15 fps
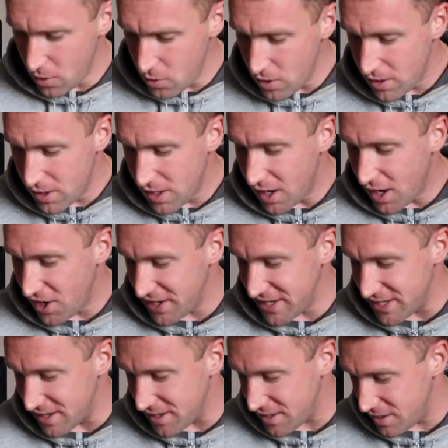Oh,
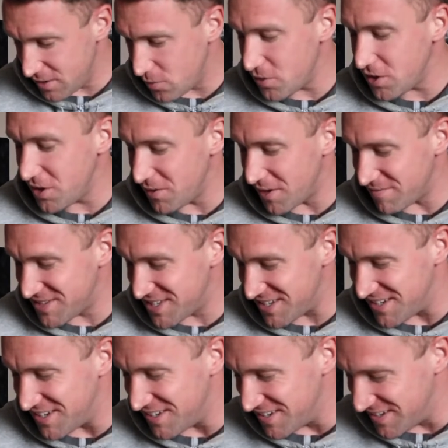hiya, what are you up
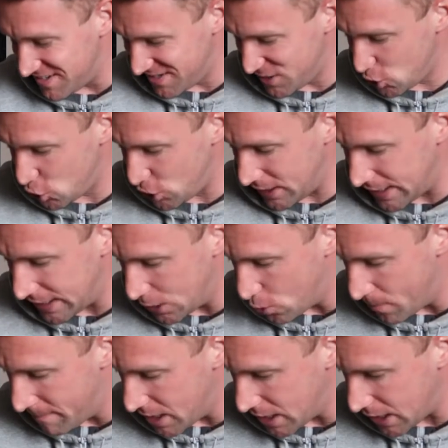to? cheeky
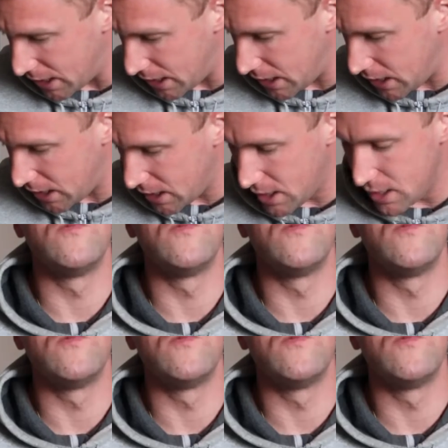little monkey.